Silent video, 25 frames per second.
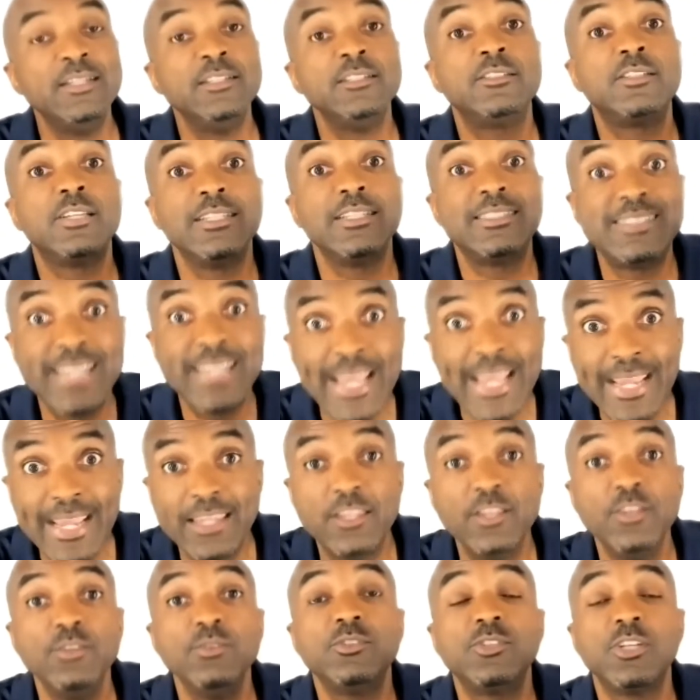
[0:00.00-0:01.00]
to
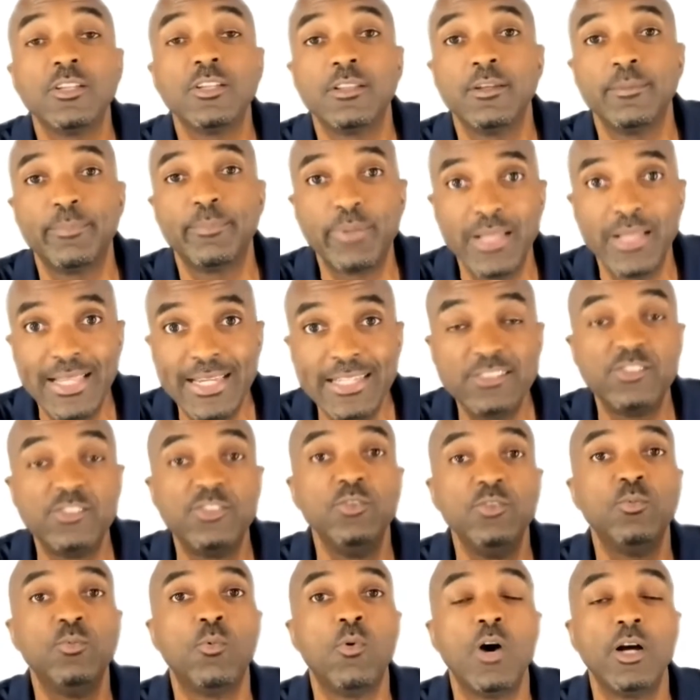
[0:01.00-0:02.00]
take you to the place
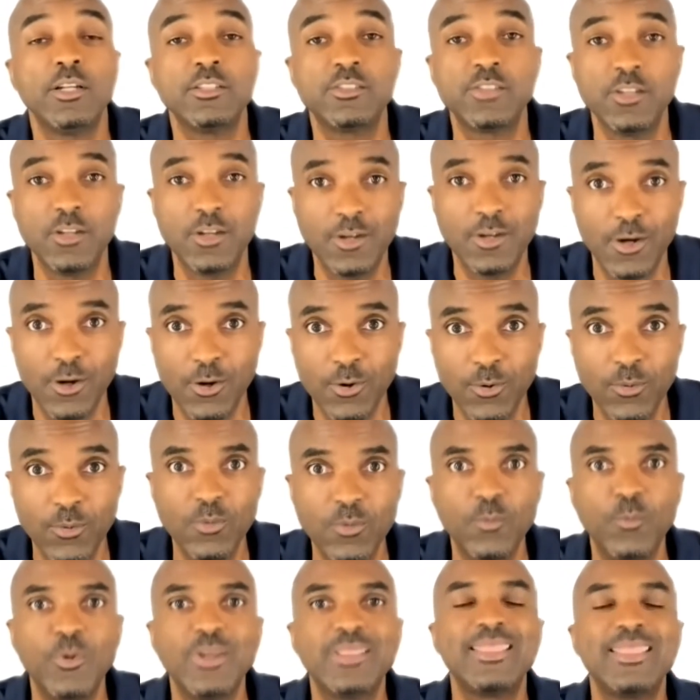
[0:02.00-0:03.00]
you want to go
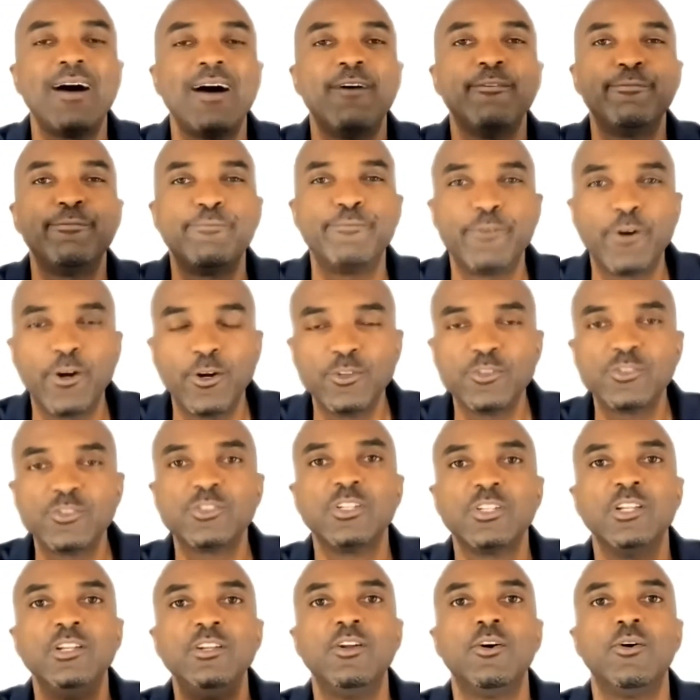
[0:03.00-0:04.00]
without first
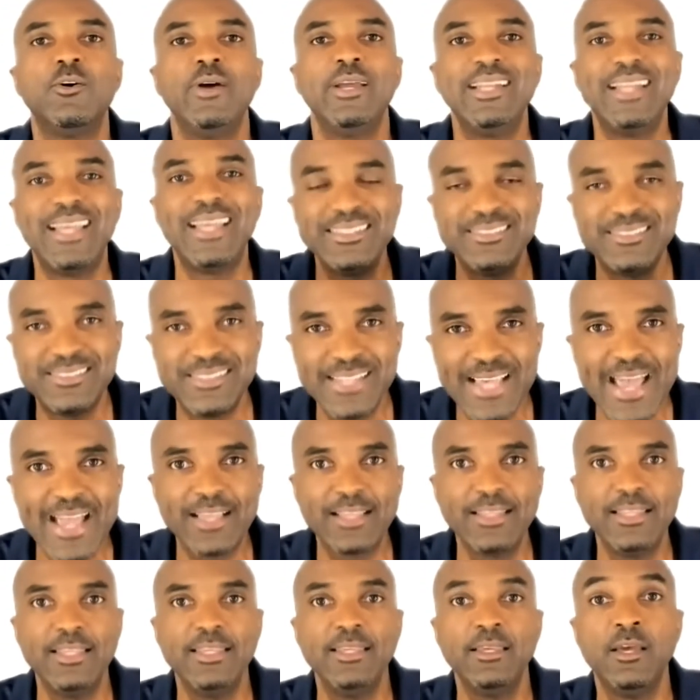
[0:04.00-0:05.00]
knowing
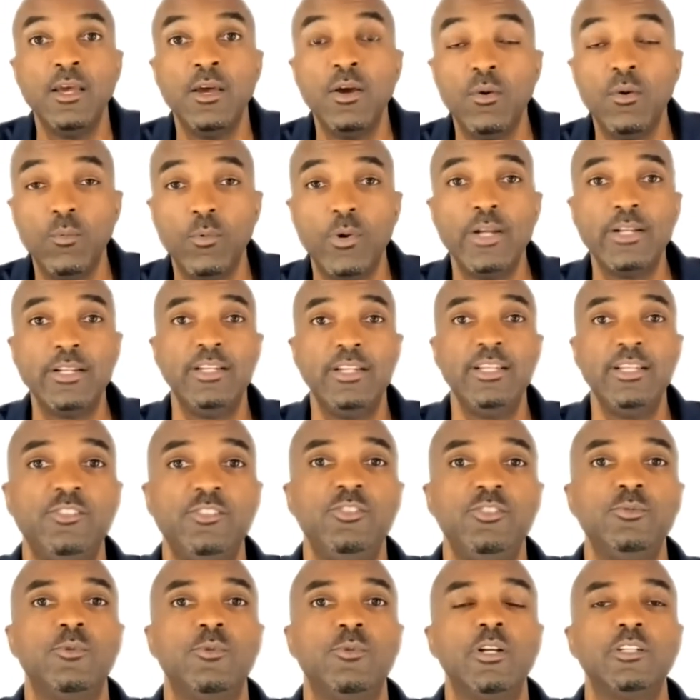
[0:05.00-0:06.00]
exactly what it
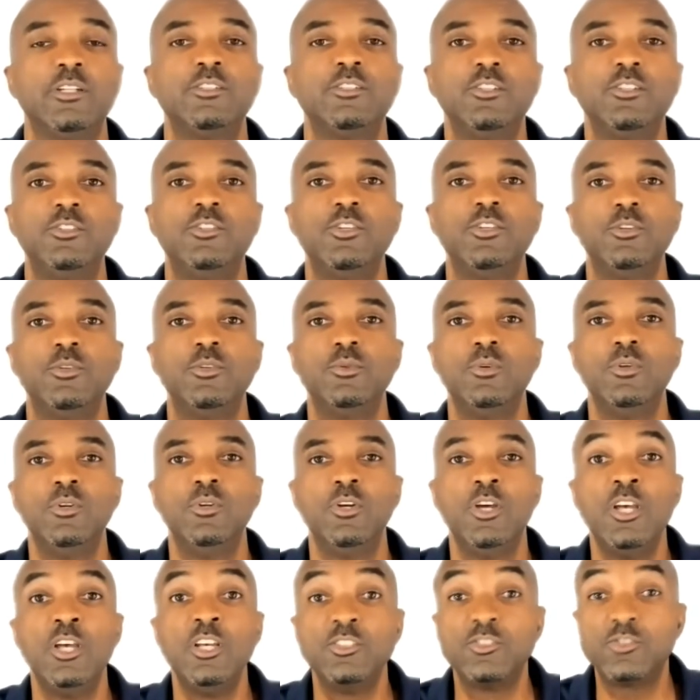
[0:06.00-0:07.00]
you wanted to do.
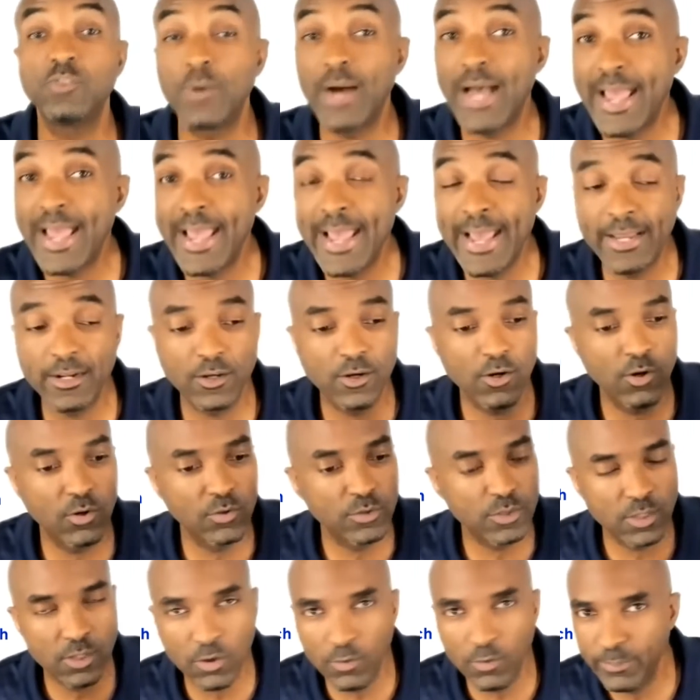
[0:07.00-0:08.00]
So I had a goal
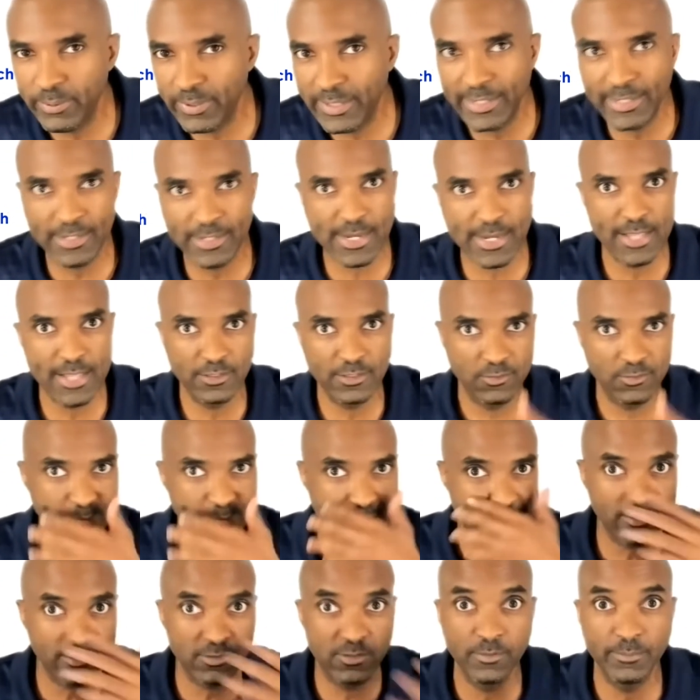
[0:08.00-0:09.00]
to go play in college
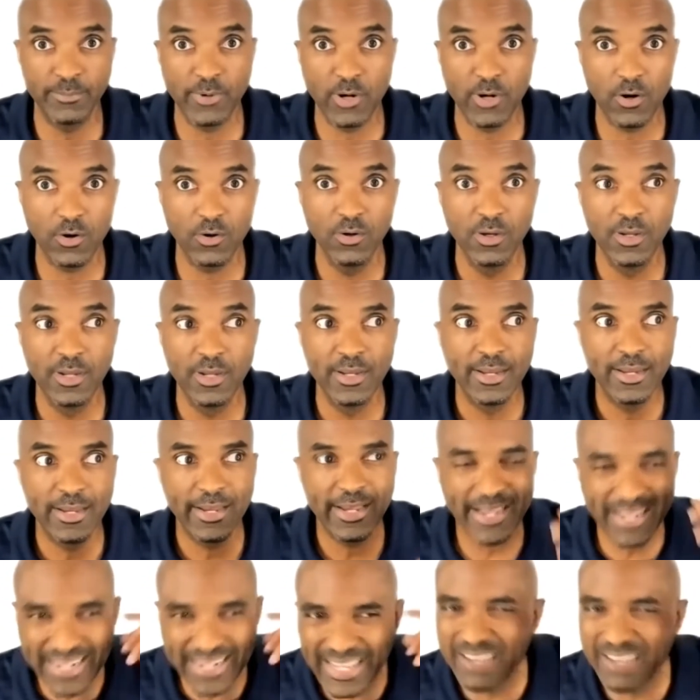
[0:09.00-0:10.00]
basketball,
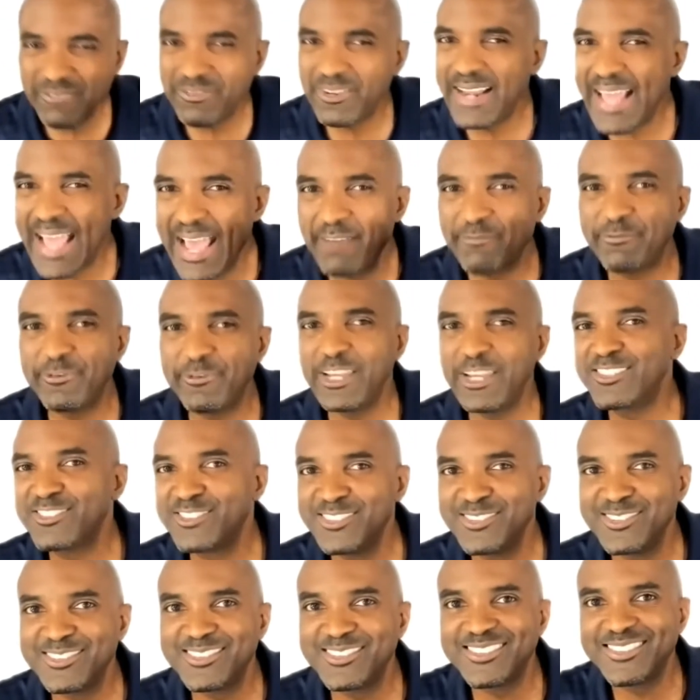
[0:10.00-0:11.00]
and I even had
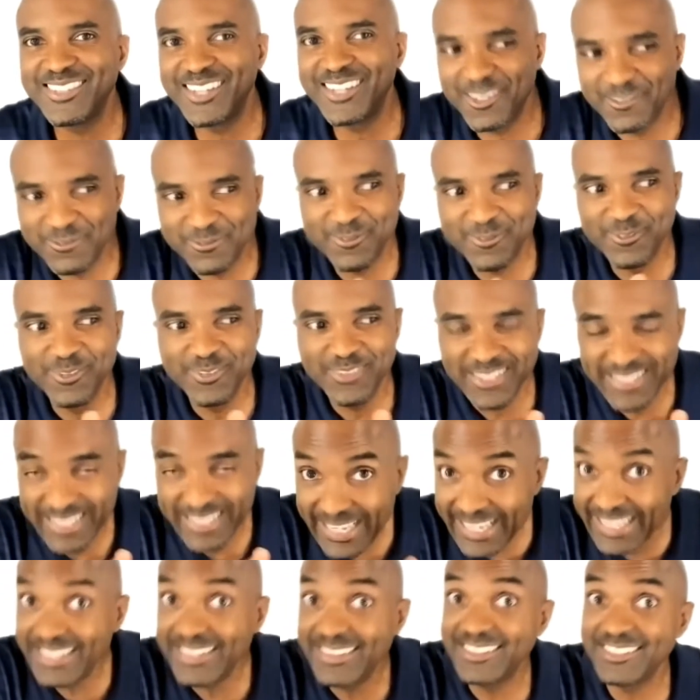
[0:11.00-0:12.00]
visions of
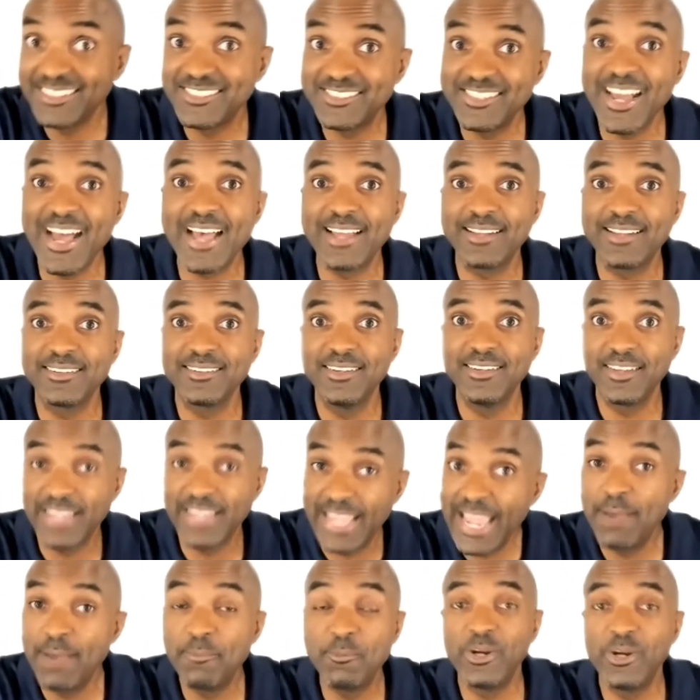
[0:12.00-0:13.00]
hitting the shot, a
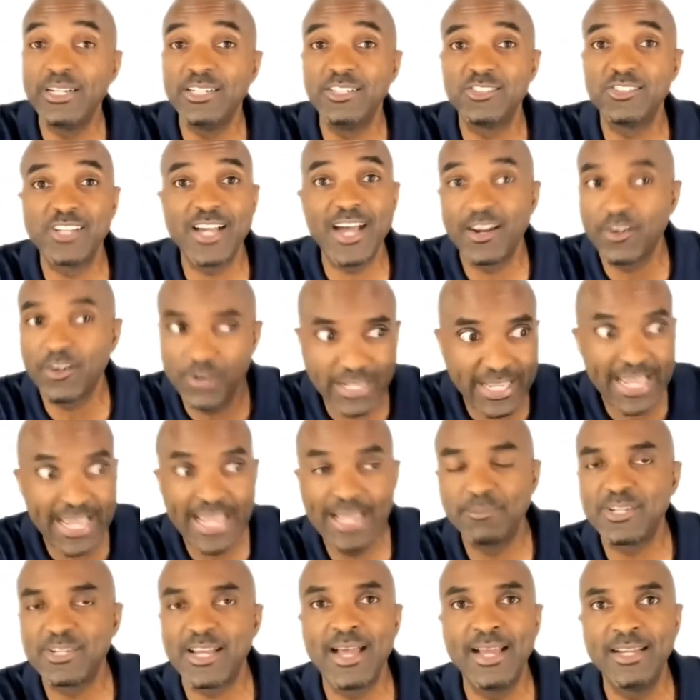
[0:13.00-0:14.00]
game-winning shot or a
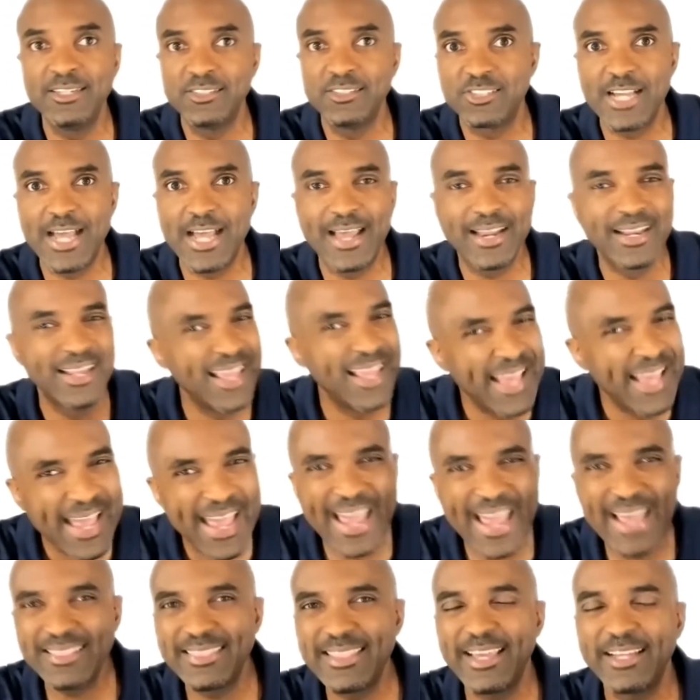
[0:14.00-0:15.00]
game-tying shot.
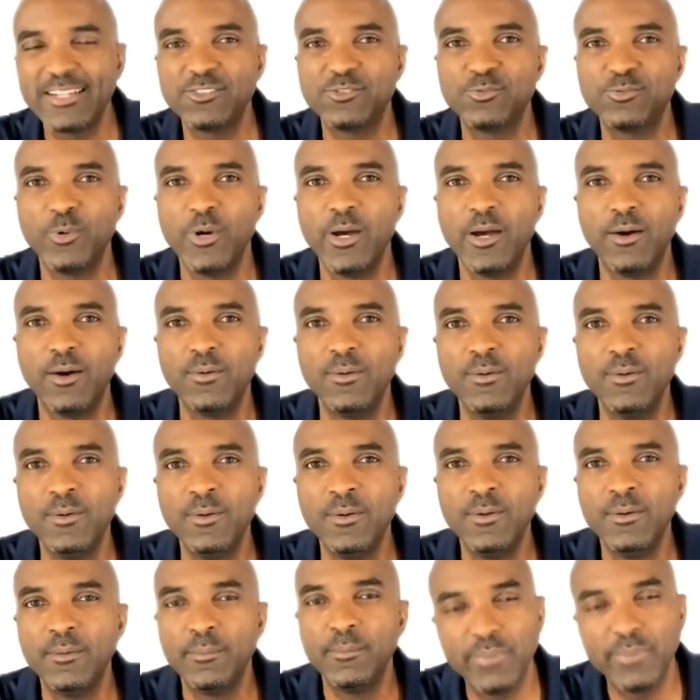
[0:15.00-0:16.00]
Had that as well.
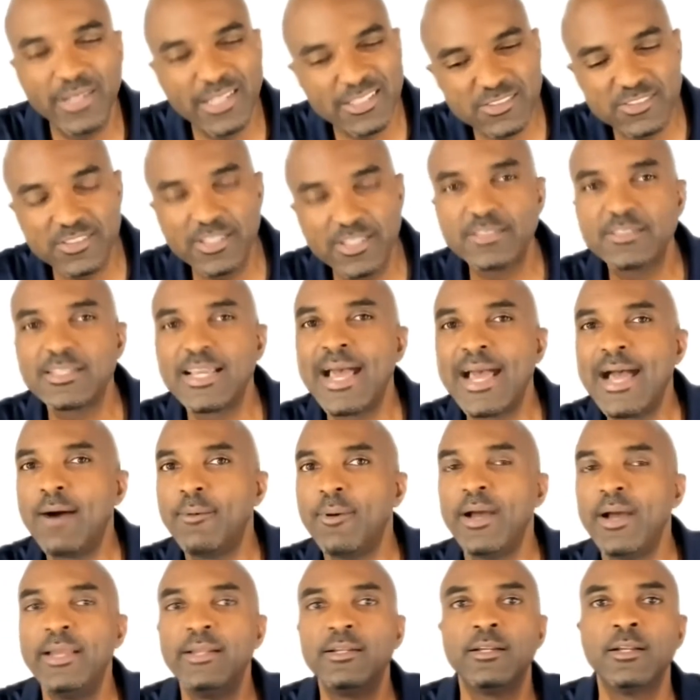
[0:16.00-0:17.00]
But let's stick to how
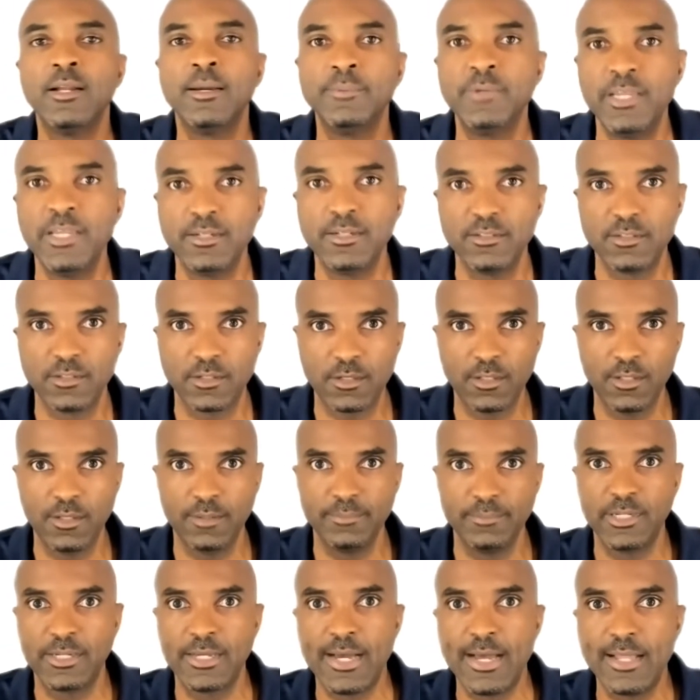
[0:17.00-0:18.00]
I ended up getting to
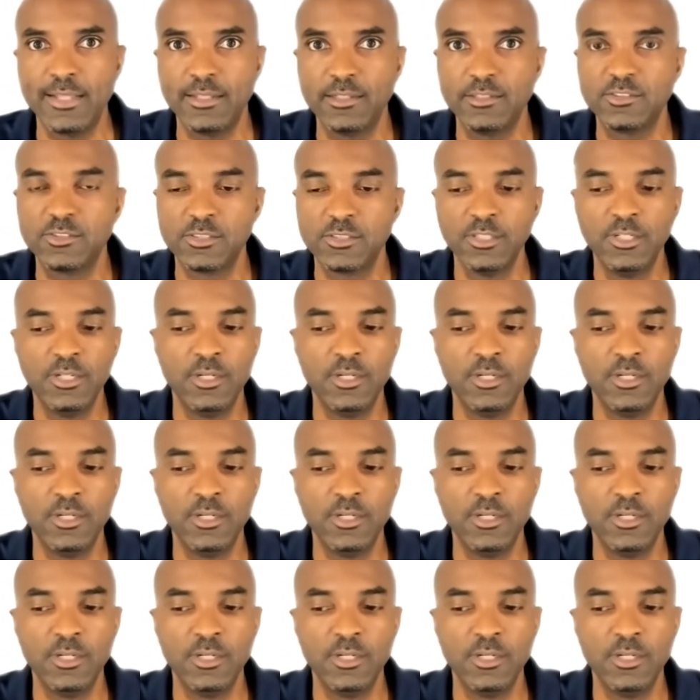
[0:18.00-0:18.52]
Columbia College.